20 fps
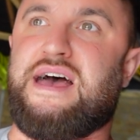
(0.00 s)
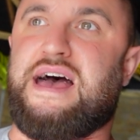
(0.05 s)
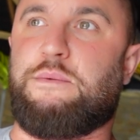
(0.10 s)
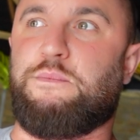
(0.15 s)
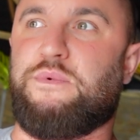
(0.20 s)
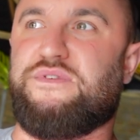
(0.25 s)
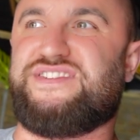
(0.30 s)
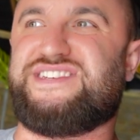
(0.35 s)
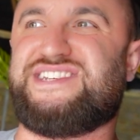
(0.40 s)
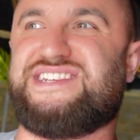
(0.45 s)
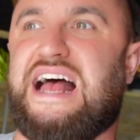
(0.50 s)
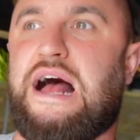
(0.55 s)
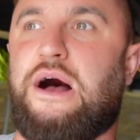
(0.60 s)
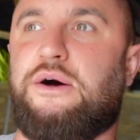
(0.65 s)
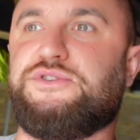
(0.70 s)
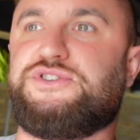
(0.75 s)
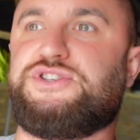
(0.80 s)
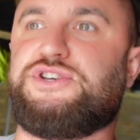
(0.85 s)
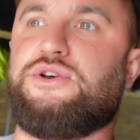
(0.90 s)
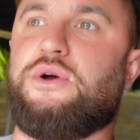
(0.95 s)
and we've sat
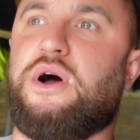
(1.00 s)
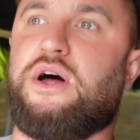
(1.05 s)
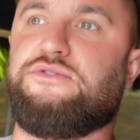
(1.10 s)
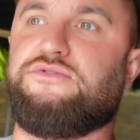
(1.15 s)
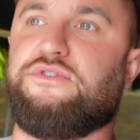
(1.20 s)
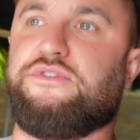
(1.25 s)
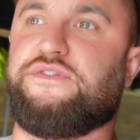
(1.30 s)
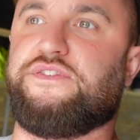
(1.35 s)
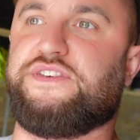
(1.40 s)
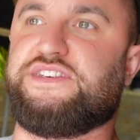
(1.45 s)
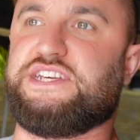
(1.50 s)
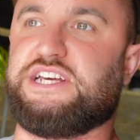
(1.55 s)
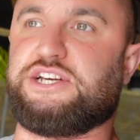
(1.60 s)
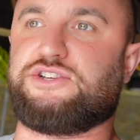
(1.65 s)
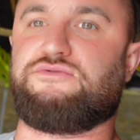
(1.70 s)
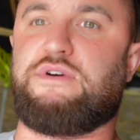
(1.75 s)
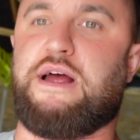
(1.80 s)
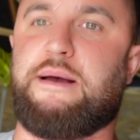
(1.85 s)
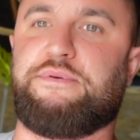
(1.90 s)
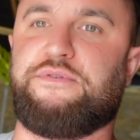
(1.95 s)
on 200 for
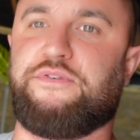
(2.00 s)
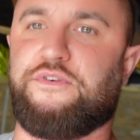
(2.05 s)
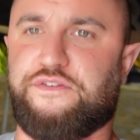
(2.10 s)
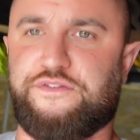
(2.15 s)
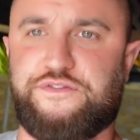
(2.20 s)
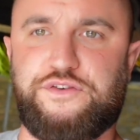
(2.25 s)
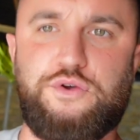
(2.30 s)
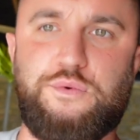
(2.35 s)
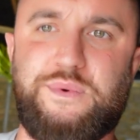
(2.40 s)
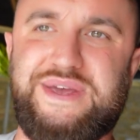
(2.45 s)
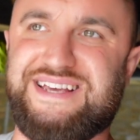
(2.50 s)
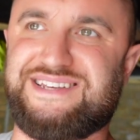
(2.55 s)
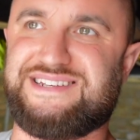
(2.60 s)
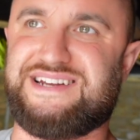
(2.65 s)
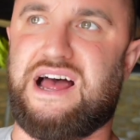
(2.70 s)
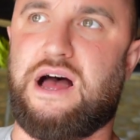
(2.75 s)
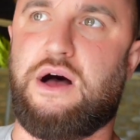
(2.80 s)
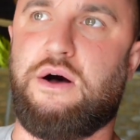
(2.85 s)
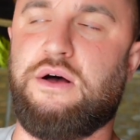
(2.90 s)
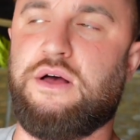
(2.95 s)
6 reps for a few weeks
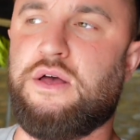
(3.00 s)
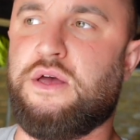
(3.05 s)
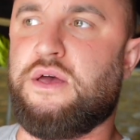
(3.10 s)
now,